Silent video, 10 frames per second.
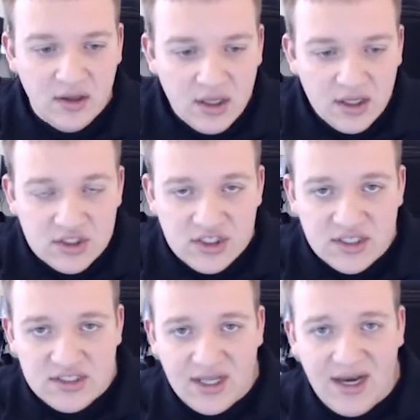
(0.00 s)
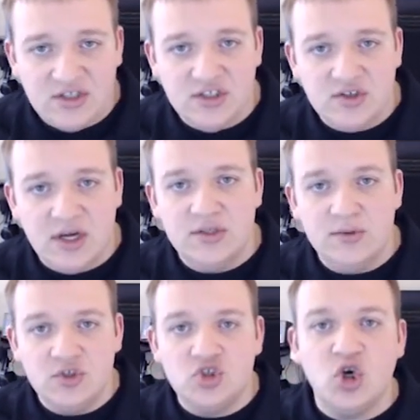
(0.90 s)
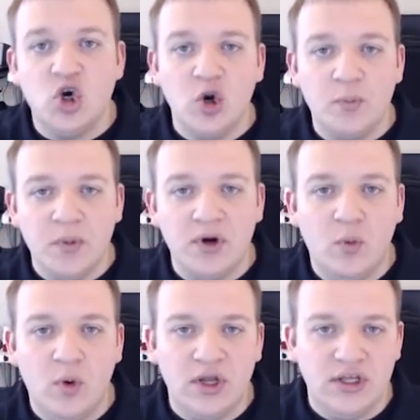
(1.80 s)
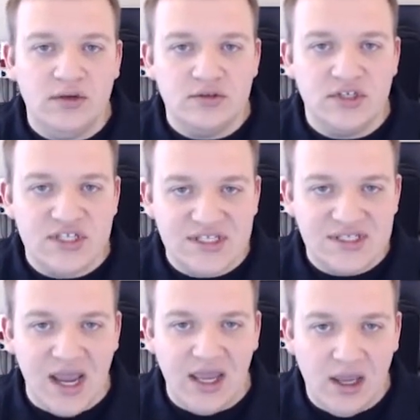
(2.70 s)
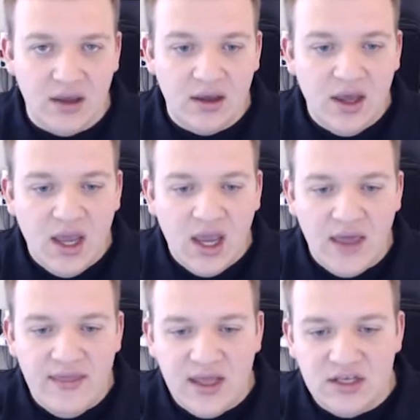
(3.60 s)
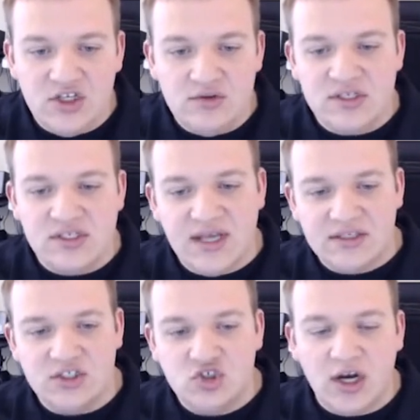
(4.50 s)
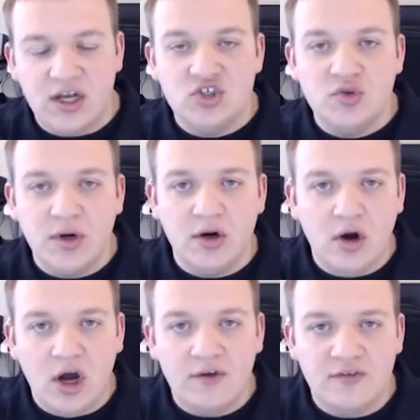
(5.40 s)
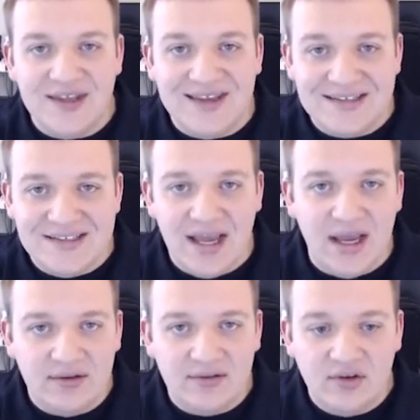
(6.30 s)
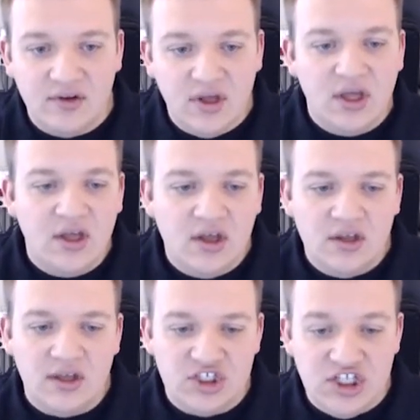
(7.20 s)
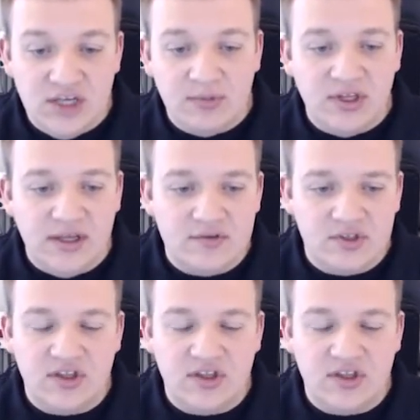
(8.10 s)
She instead actually tries to interpret what a user is saying and then uses that to try to trigger off the intent that she believes that the